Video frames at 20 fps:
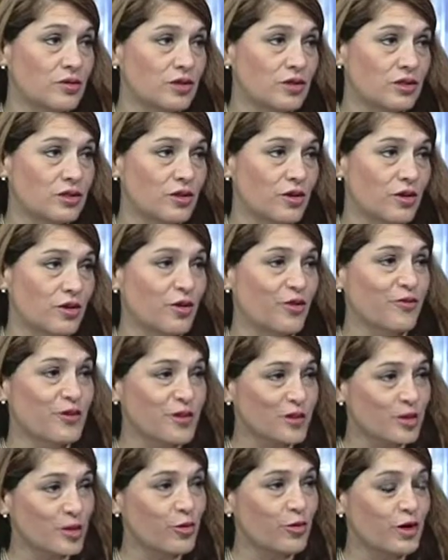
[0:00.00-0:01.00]
deserve. And
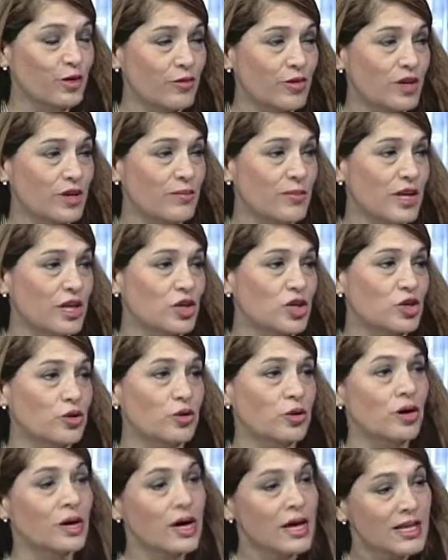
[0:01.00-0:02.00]
so we want to make
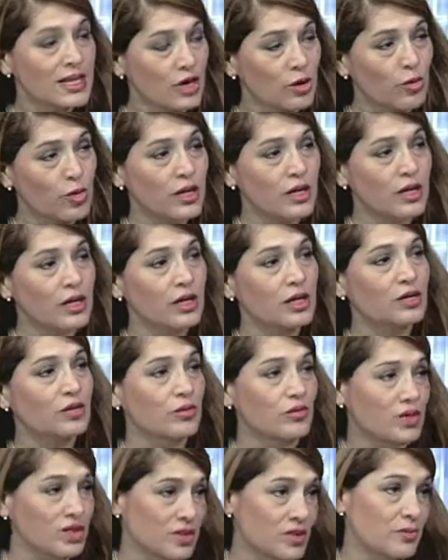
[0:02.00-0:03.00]
sure that we can get their
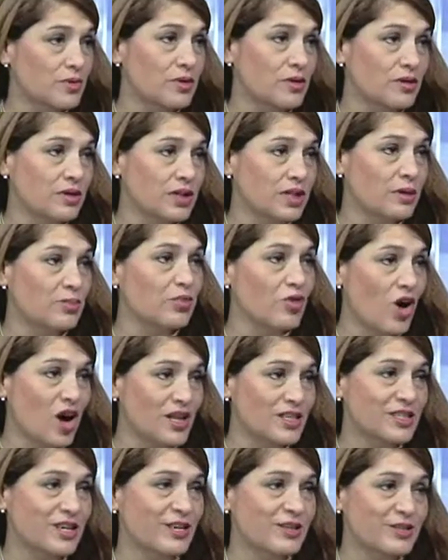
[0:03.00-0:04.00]
disability
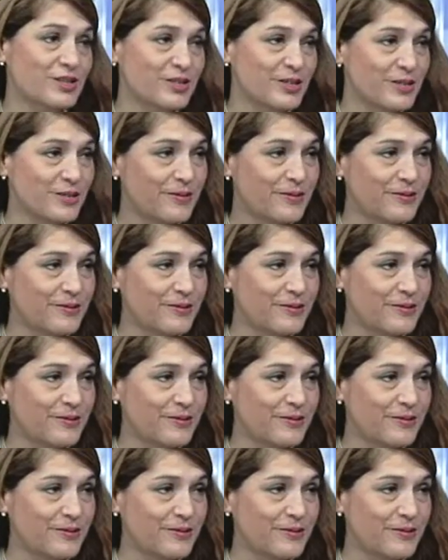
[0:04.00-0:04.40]
processed.